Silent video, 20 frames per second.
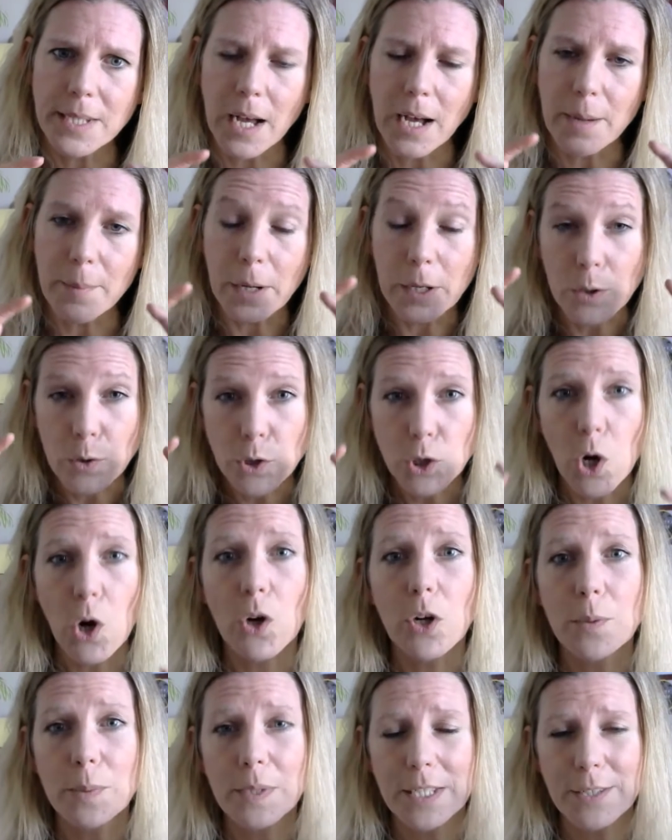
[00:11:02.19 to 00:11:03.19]
an
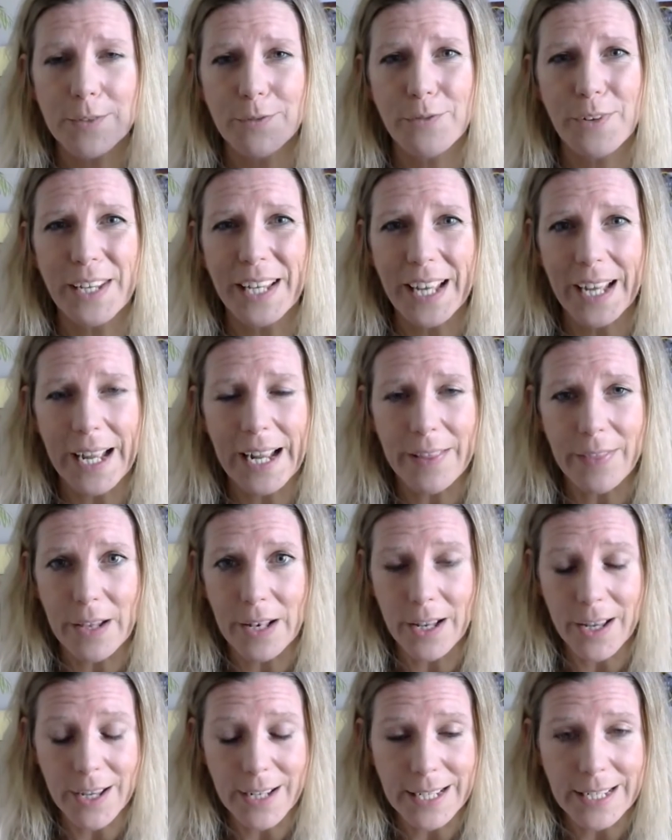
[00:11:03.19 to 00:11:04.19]
autonomous figure in the
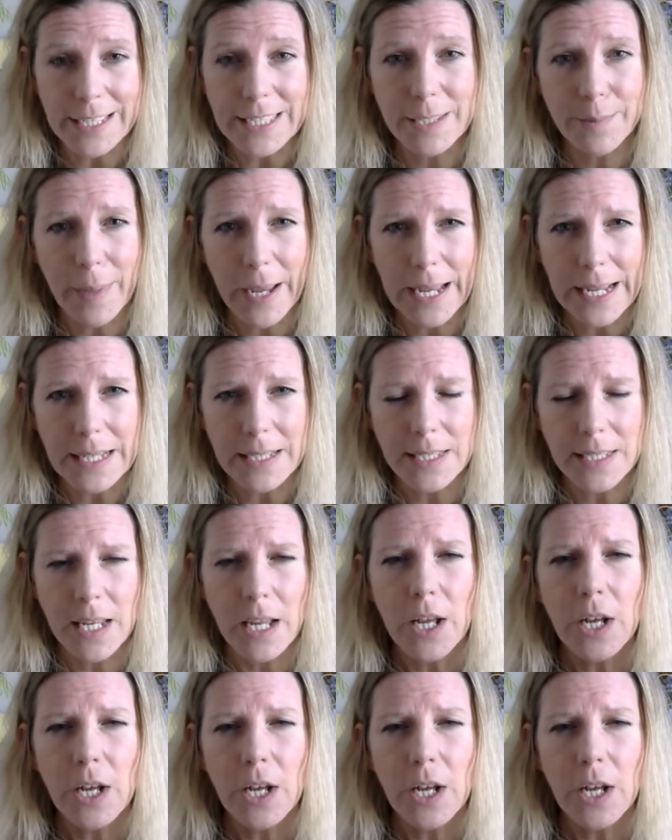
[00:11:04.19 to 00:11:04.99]
learning space.